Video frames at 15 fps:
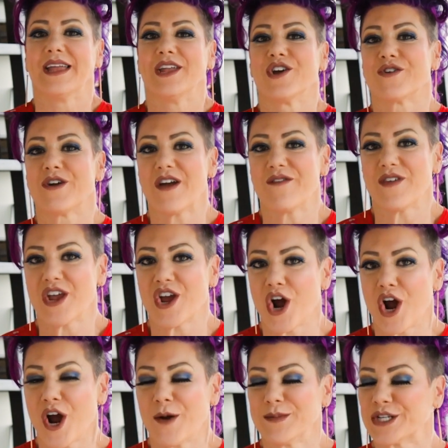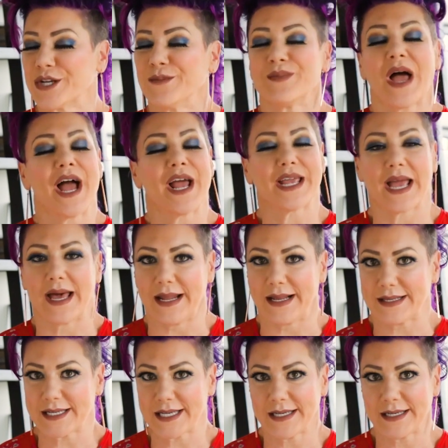You're craving carbs, I get
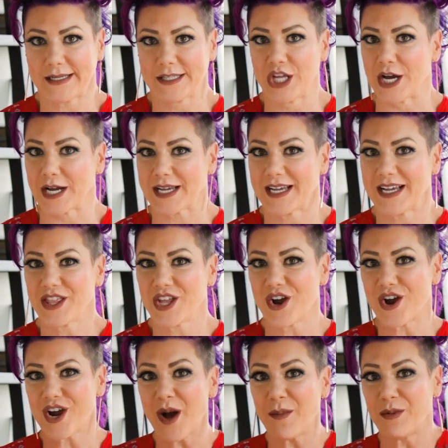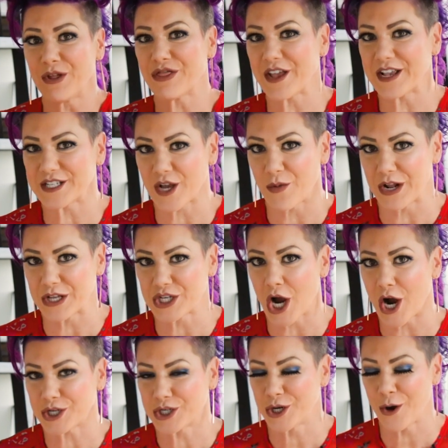it. Look, there are a couple of things I wanna
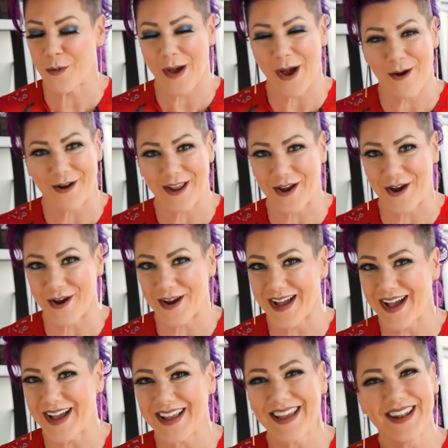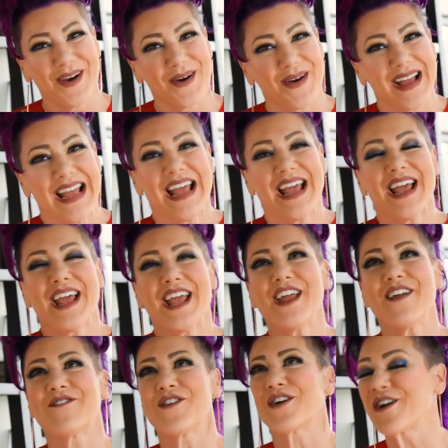talk to you about here. Uh, you know,
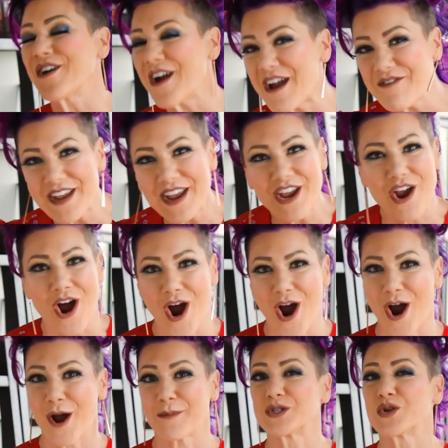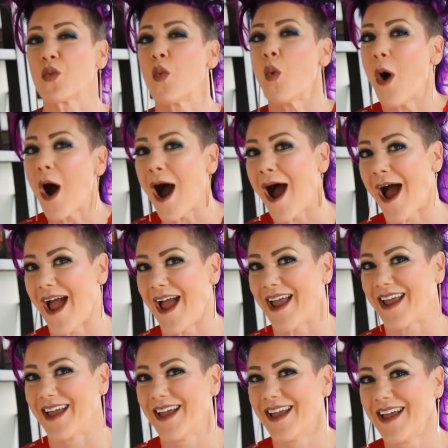if you're craving carbs,
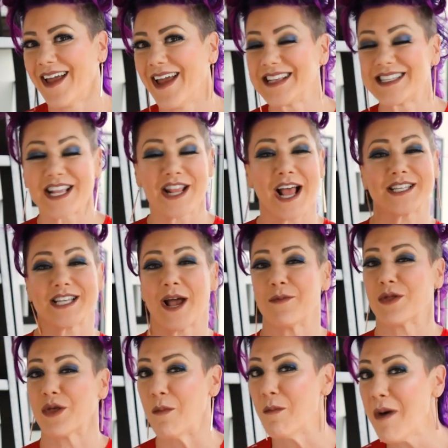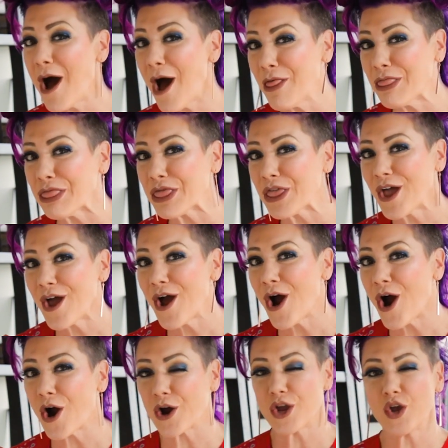why? Is it that time of the month?
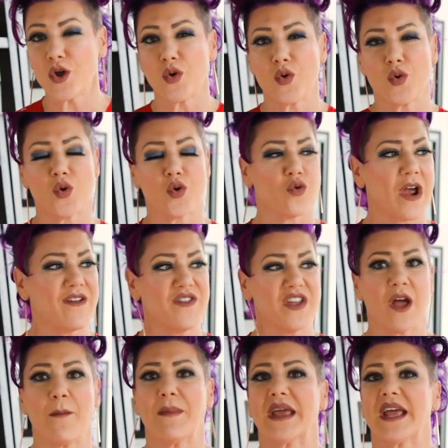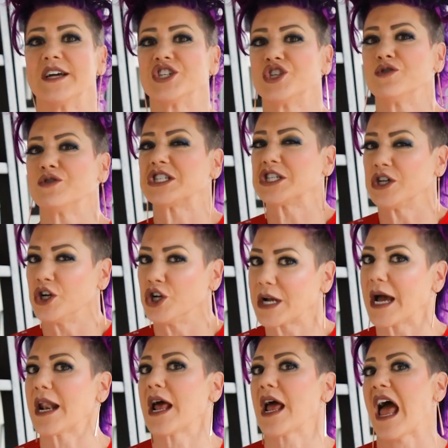Are you craving them because you still
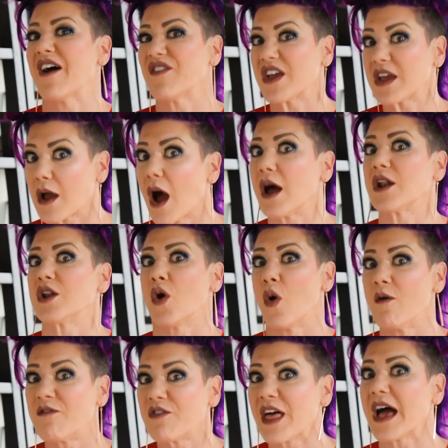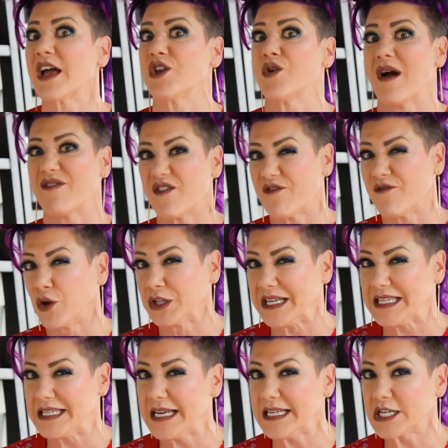kinda haven't gotten over that? You haven't
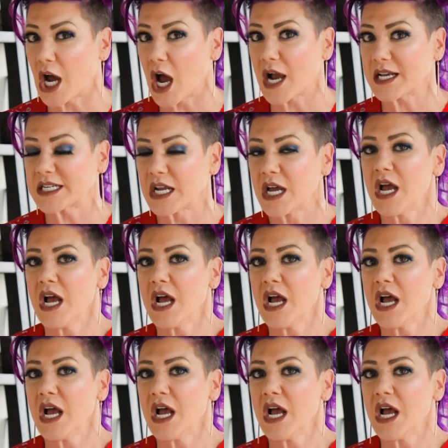fully detoxed?